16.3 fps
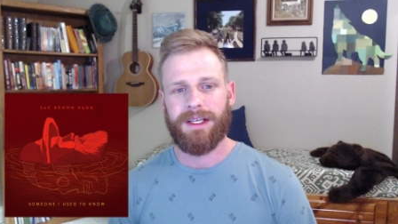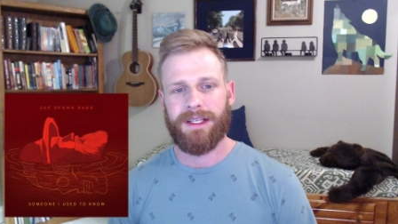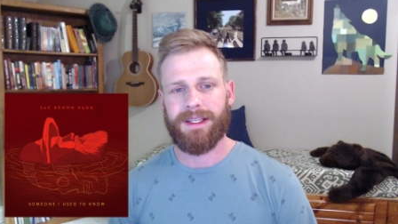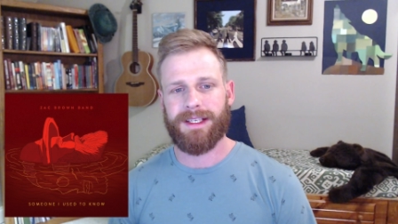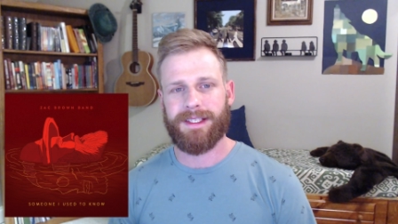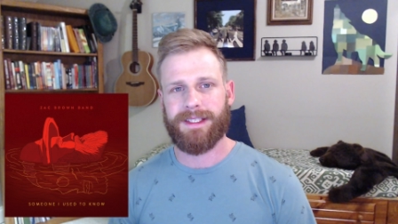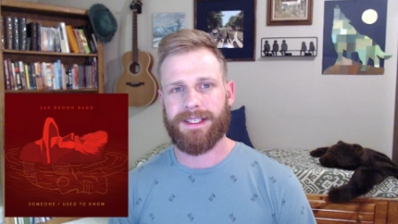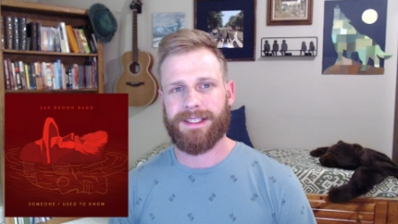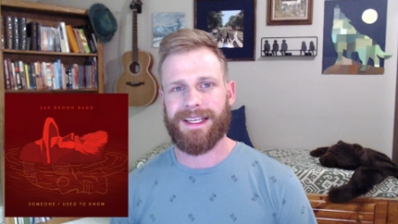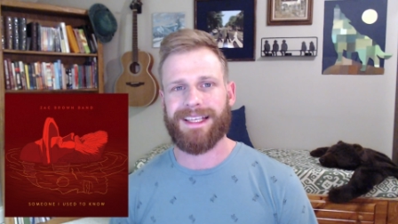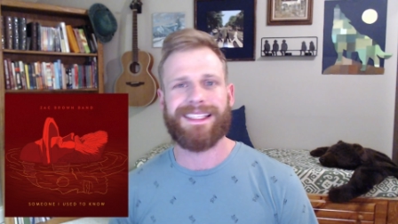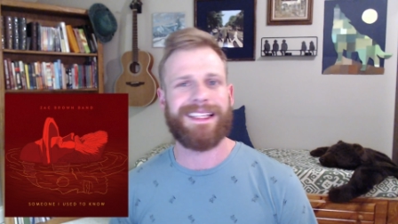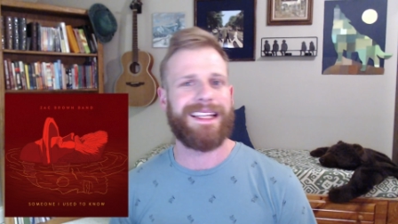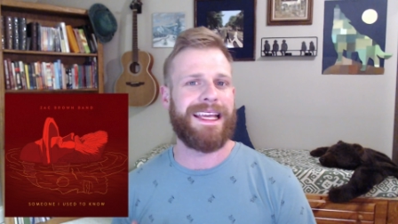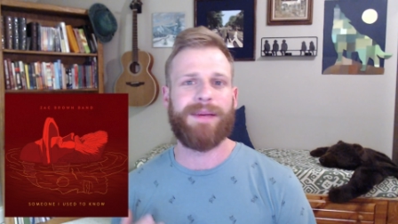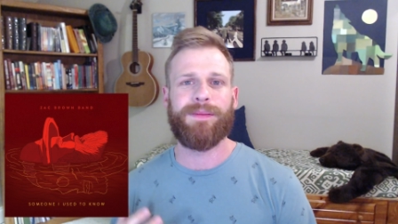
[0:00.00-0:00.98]
this just
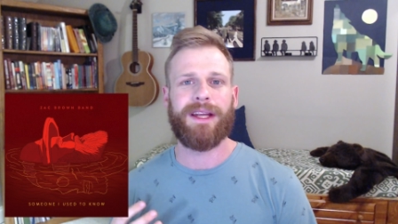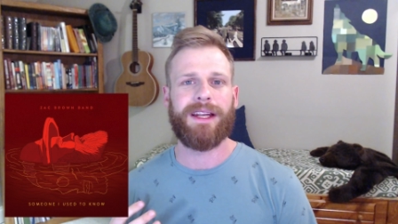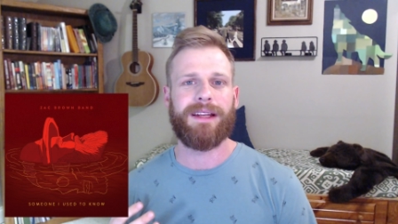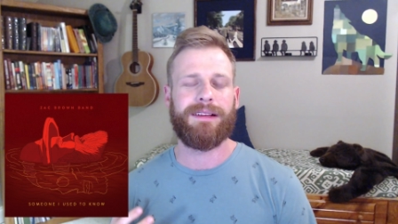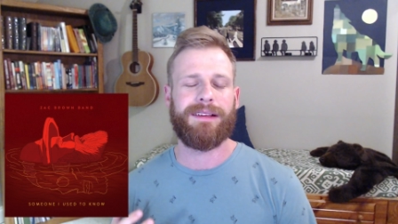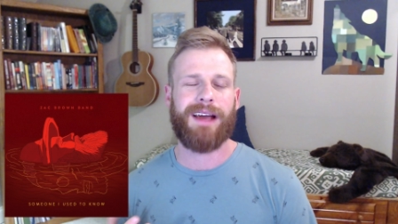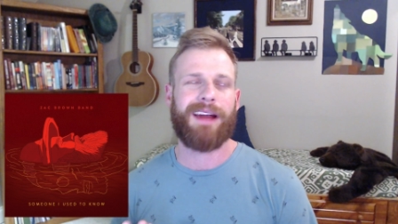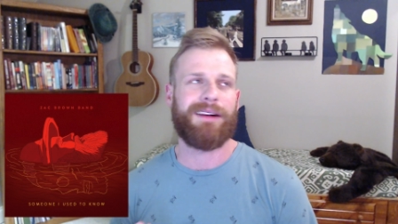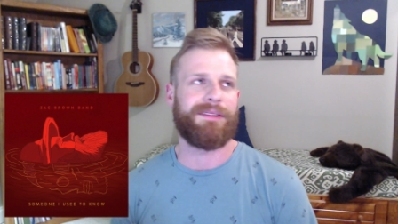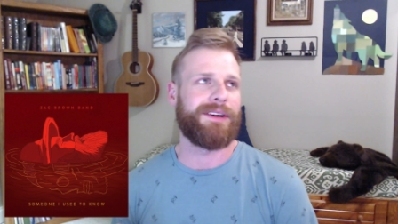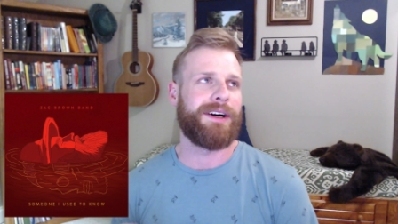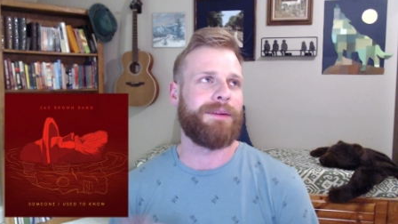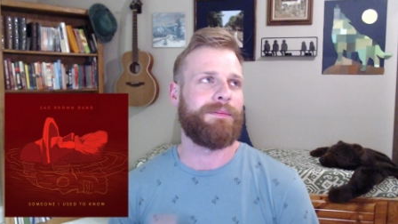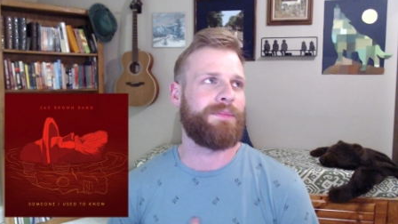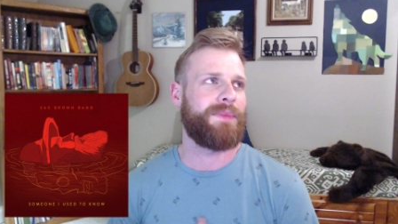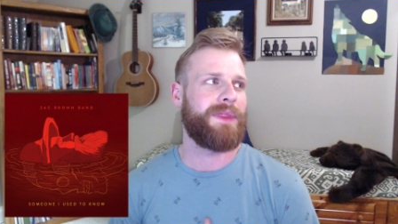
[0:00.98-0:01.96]
isn't him at I don't
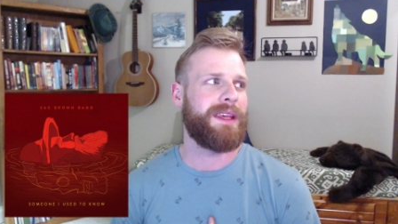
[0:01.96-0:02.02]
know.